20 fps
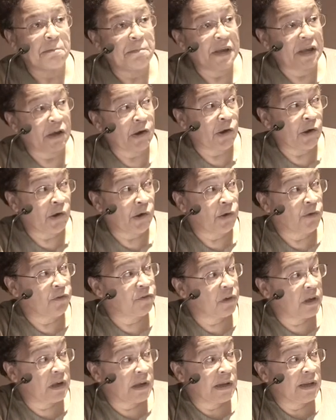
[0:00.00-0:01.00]

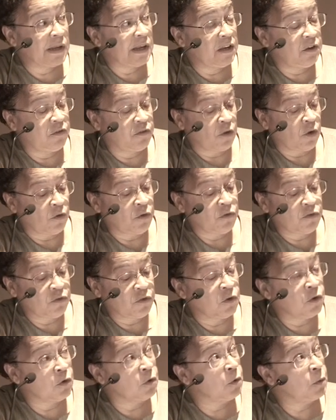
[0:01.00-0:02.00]
because it leads on
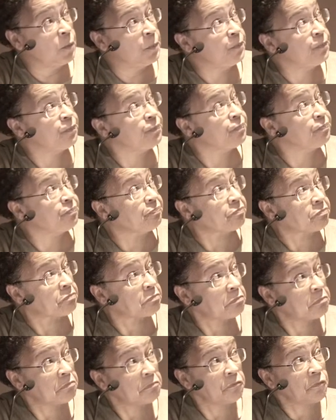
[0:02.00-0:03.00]
to
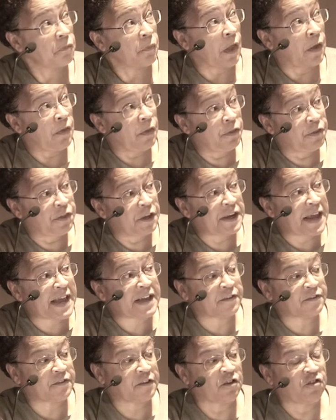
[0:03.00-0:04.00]
the
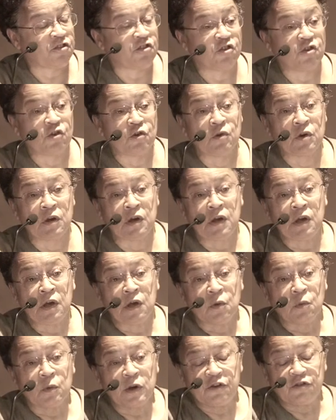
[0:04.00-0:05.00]
next issue
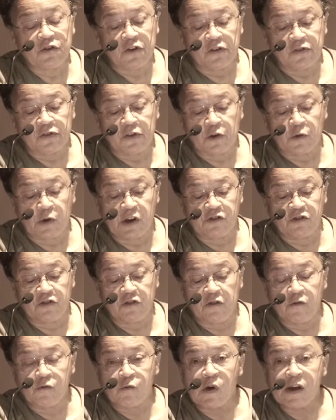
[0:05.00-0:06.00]
which is the
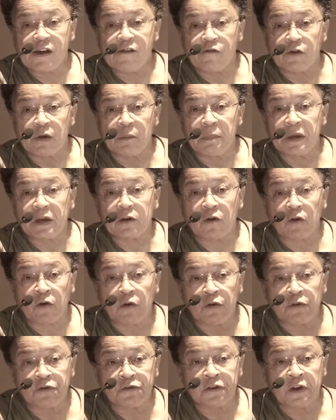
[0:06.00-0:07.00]
question of waiver
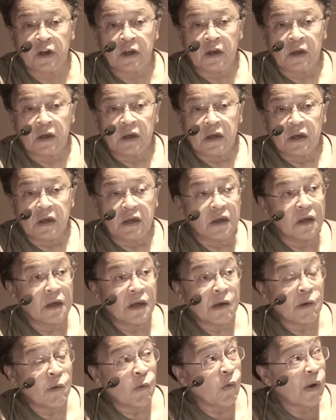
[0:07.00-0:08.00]
because
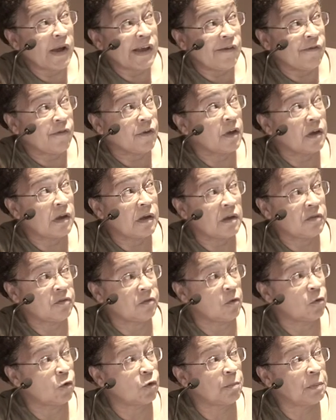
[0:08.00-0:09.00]
waiver
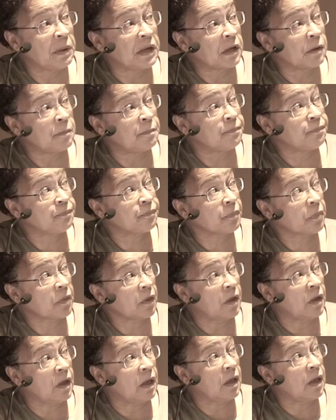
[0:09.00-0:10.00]
as Lord Bingham
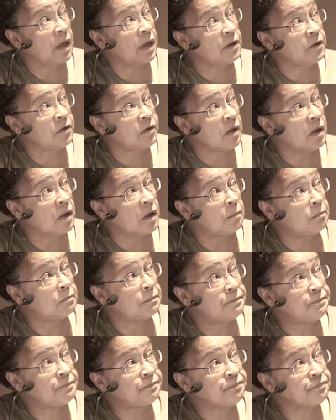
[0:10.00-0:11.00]
uh, had
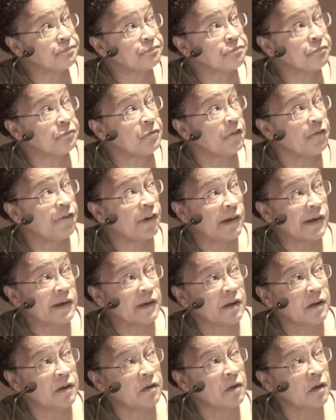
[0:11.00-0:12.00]
um,
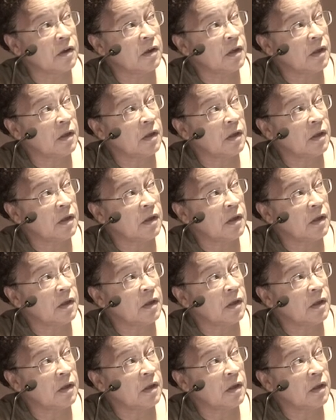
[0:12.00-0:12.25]
defined it,